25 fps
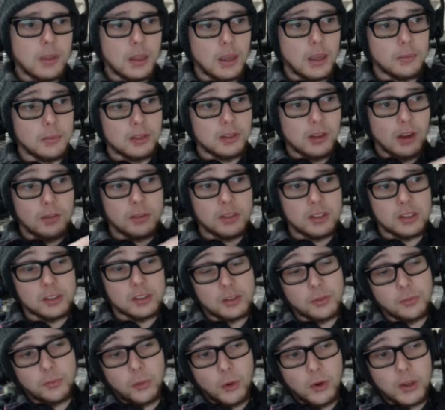I mean, obviously
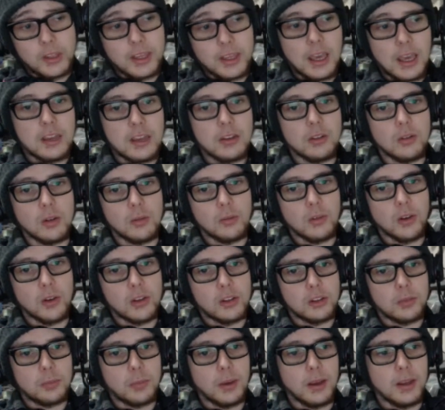it's a 40k
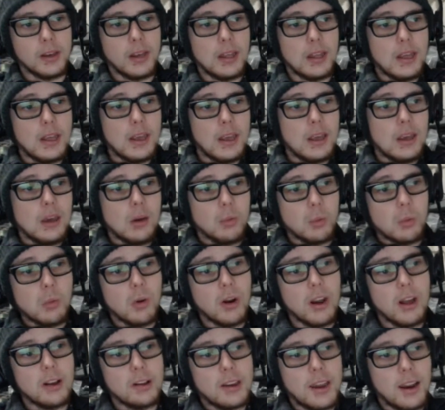universe, but we
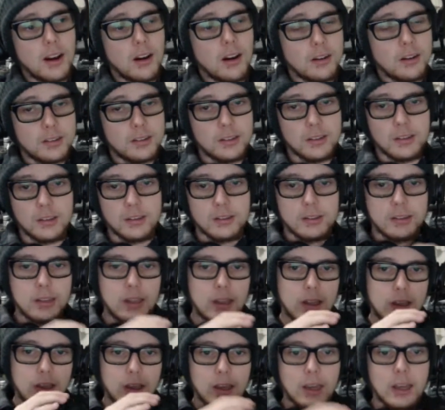want our characters,
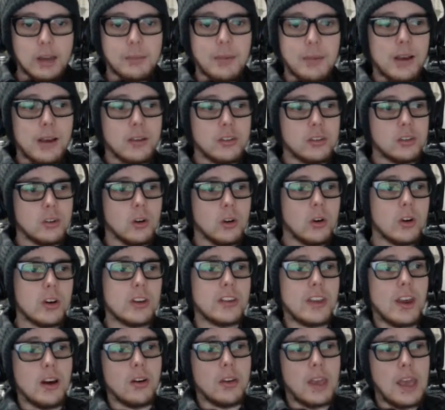our
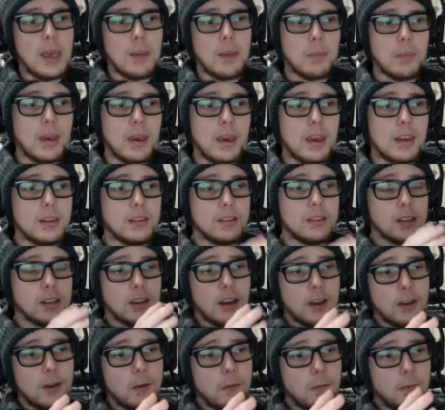stories, our campaigns to
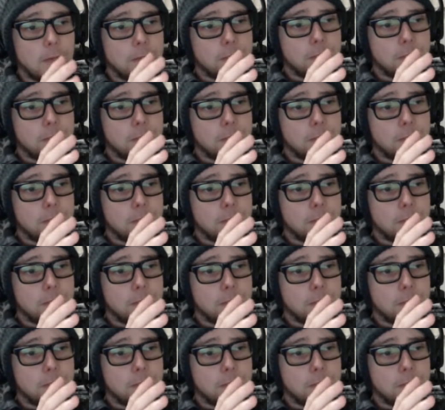kind of